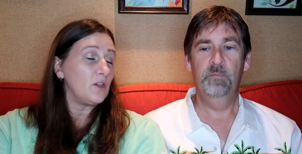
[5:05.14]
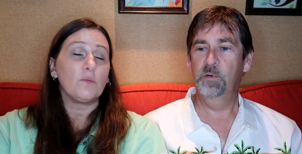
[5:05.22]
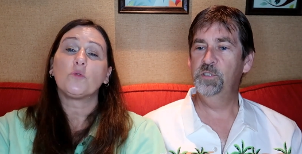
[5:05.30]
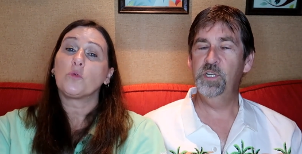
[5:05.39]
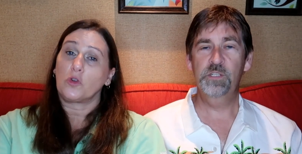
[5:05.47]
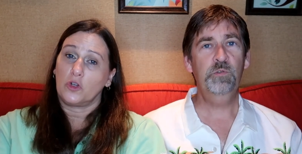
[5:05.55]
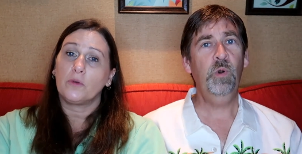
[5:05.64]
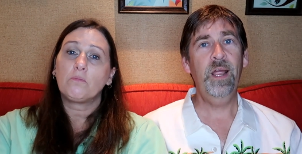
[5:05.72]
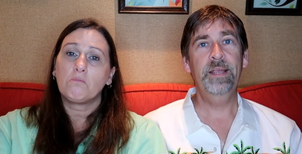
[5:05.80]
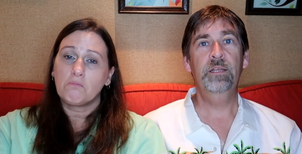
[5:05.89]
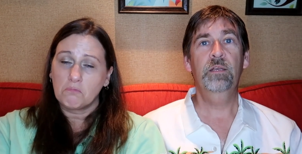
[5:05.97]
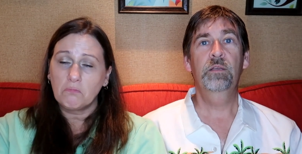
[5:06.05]
Speaker 1: were just
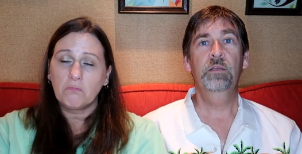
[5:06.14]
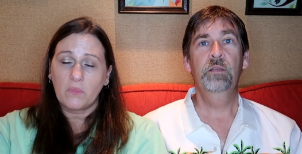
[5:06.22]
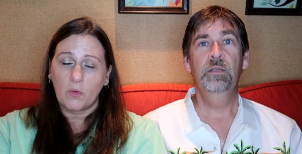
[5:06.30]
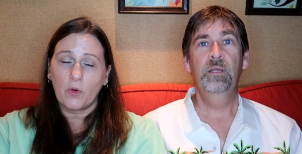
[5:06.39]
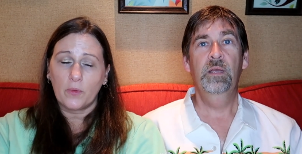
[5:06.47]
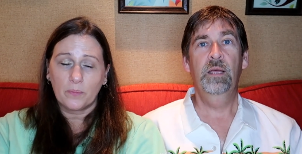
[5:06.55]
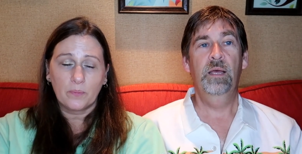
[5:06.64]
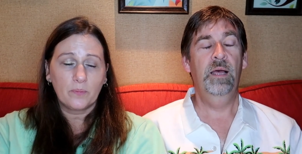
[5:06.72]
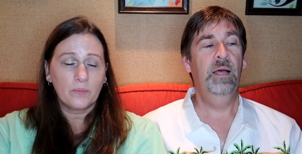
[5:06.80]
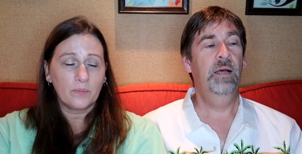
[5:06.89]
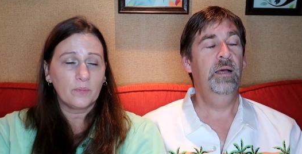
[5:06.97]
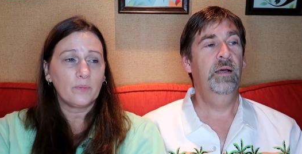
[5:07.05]
right. They were.
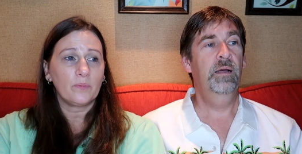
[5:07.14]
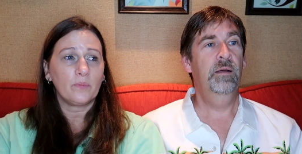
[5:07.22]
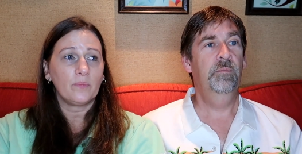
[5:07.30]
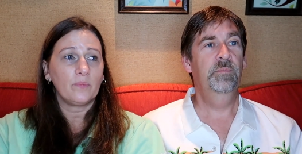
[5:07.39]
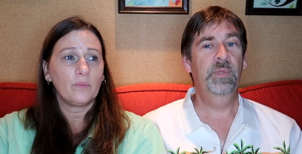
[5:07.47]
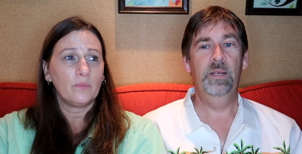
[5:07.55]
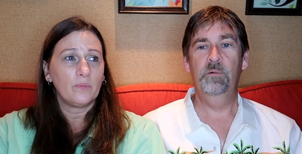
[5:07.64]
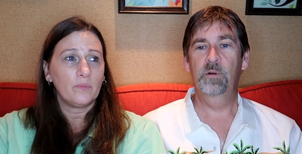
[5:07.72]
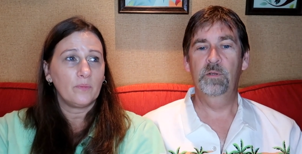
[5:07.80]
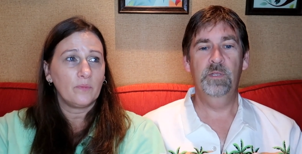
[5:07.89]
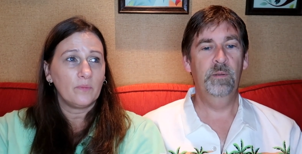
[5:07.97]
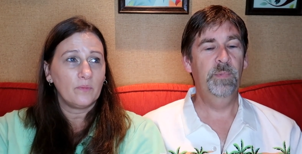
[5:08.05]
Um, they
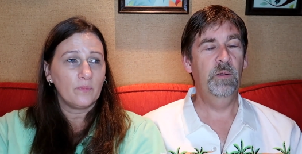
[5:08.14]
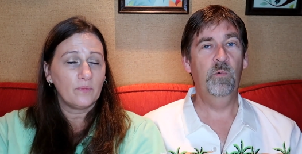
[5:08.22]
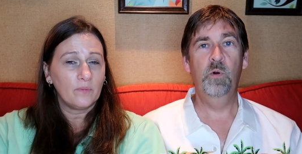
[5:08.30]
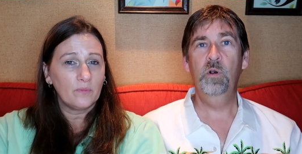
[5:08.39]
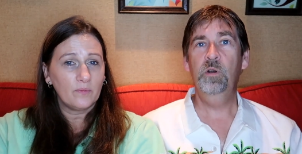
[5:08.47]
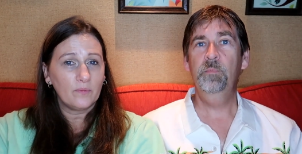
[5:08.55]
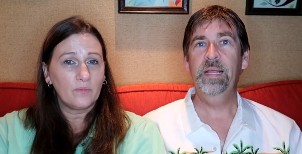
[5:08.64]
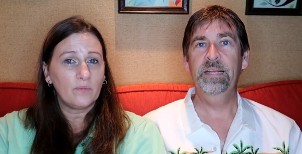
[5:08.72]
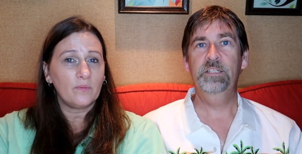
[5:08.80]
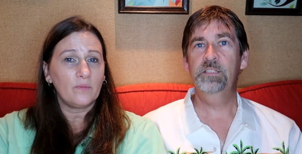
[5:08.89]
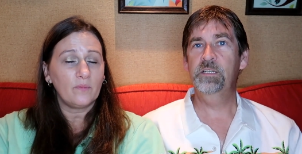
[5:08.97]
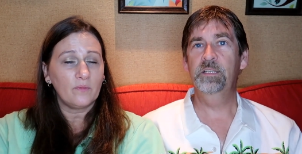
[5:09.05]
were a little bit warm,
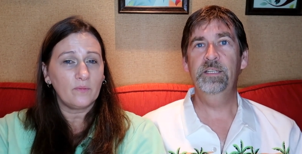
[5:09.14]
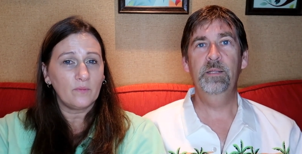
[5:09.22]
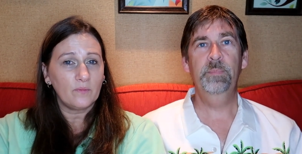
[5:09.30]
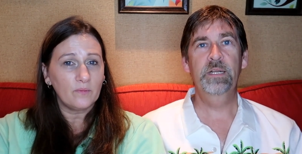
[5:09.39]
had just a little